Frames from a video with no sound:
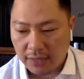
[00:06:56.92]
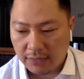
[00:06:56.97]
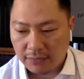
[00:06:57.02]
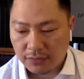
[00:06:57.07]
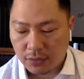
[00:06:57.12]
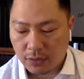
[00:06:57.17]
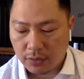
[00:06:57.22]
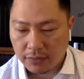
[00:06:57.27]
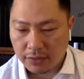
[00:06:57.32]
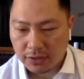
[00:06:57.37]
I've
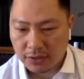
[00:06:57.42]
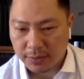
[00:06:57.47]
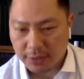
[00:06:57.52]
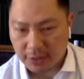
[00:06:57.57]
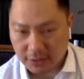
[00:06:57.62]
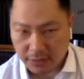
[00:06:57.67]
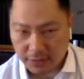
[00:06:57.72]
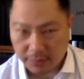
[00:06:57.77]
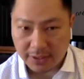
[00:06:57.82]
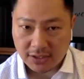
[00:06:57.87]
sort of
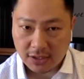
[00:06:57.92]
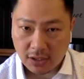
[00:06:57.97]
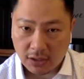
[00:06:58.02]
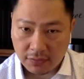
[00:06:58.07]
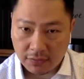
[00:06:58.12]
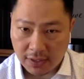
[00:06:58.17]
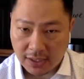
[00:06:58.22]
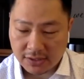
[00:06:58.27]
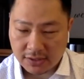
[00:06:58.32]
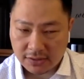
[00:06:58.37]
experienced it
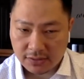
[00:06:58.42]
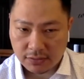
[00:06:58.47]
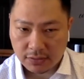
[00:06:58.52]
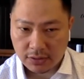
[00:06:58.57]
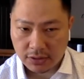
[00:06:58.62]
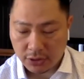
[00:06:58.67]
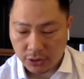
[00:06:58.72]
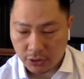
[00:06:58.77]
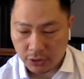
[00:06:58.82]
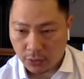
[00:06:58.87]
myself, as
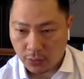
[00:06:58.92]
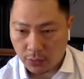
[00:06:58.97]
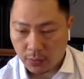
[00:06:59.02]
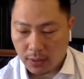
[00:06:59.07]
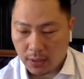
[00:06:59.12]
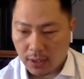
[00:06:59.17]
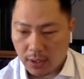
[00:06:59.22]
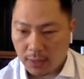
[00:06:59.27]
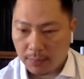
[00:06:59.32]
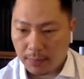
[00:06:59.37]

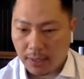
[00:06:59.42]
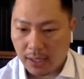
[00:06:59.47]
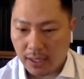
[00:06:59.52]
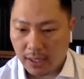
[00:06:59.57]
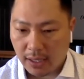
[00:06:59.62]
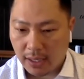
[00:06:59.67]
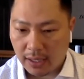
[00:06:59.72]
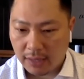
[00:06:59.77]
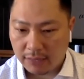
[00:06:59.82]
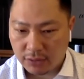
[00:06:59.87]

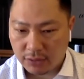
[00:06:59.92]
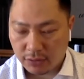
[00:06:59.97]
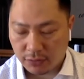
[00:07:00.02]
I've